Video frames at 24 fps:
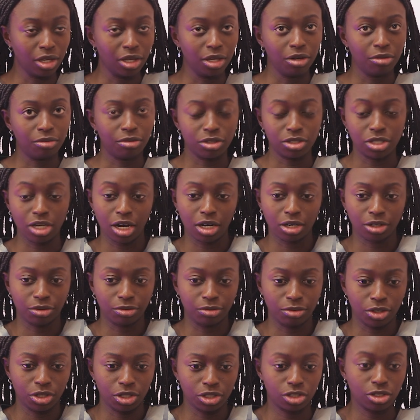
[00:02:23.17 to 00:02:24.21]

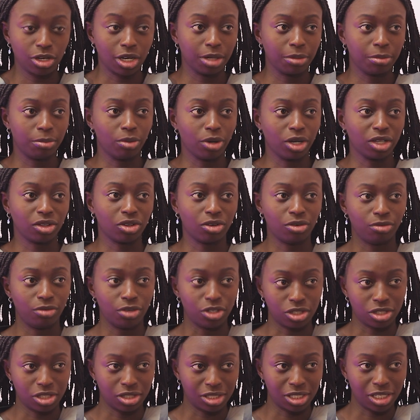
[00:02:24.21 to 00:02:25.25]
photographers trying to bring their
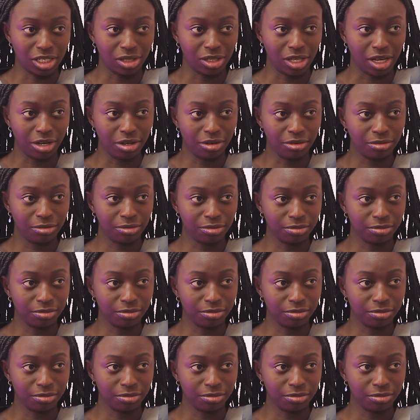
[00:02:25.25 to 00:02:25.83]
vision to life.